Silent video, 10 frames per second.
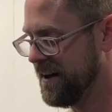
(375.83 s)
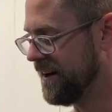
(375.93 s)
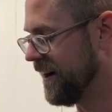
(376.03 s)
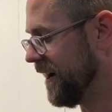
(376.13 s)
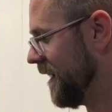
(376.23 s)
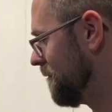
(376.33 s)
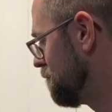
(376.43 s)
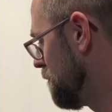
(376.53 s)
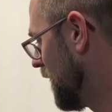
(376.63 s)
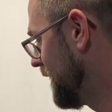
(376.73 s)

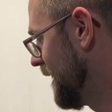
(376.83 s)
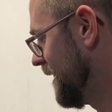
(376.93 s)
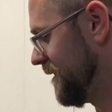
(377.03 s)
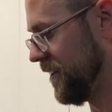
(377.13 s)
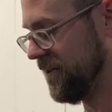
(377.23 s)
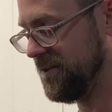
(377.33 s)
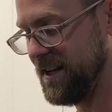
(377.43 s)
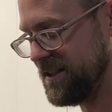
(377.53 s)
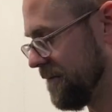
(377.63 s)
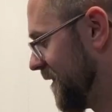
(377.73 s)
But you
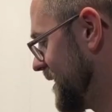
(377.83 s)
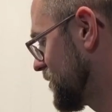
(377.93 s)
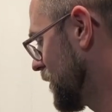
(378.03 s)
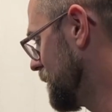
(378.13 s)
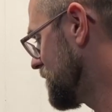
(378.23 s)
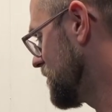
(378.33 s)
need some vice grips